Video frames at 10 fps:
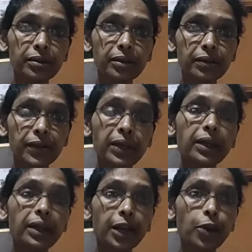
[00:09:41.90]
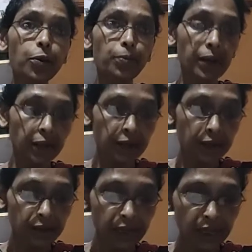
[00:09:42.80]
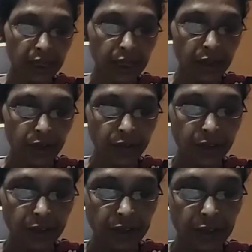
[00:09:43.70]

the vehicle, aeroplane, that kind of thing.